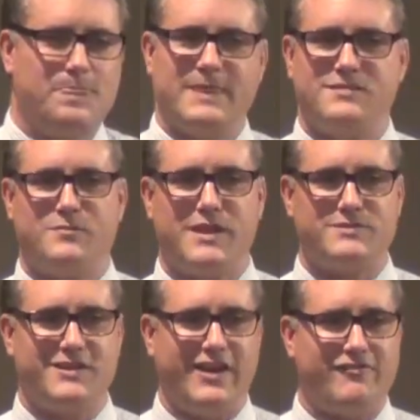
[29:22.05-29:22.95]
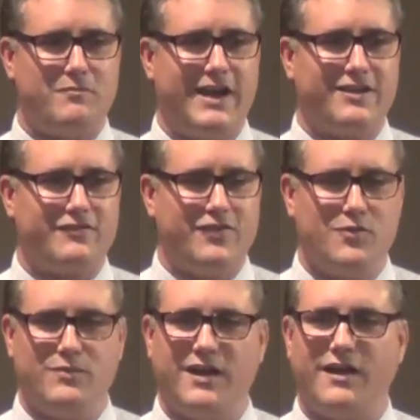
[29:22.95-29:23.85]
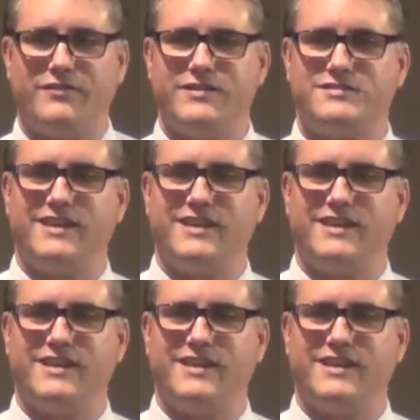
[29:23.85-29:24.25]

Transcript: sometimes they don't have a microphone, but often they're